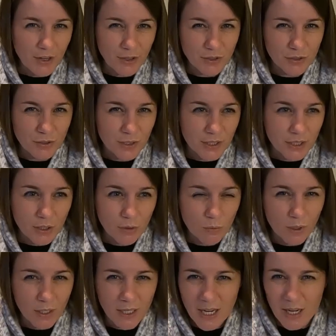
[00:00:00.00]
Arizona didn't
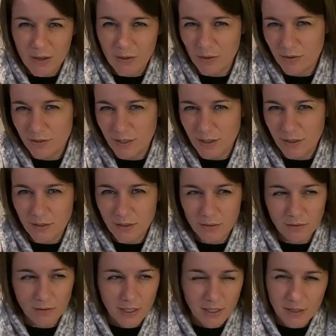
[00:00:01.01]
work out, or that you
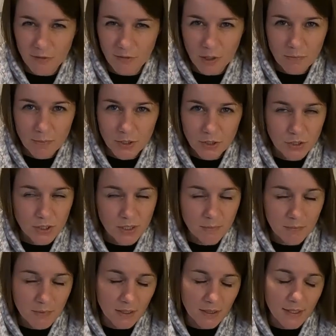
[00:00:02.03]
didn't like it very much, or
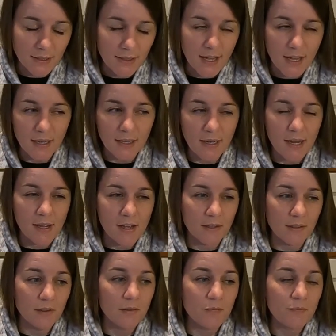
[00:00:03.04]
something like that.
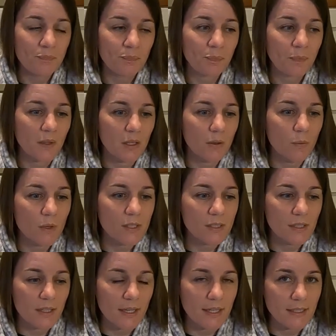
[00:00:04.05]
And it
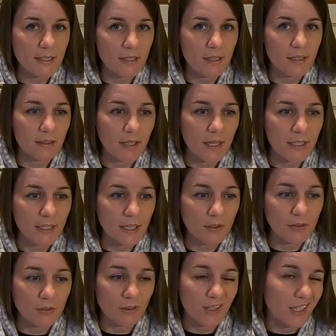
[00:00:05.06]
wasn't that I didn't like
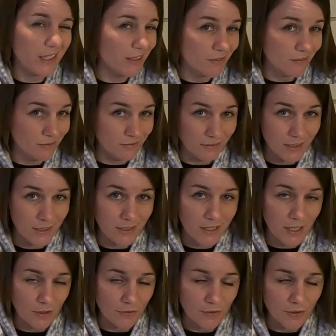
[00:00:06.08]
Arizona. I didn't
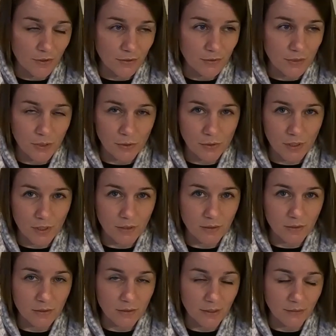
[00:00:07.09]
care for
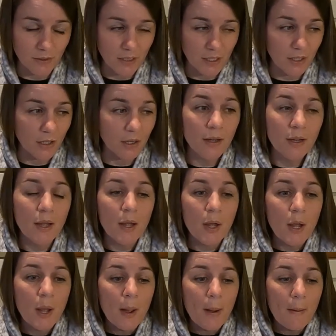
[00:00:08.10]
Tucson, living there,
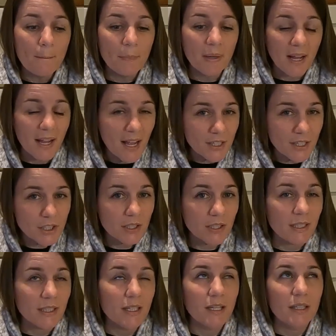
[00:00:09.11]
but I
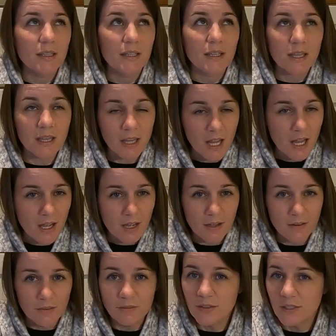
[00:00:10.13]
actually
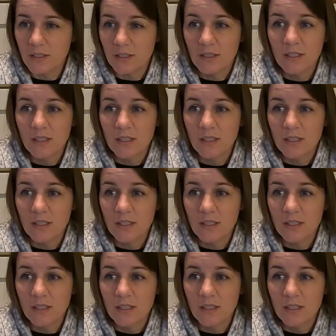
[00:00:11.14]
loved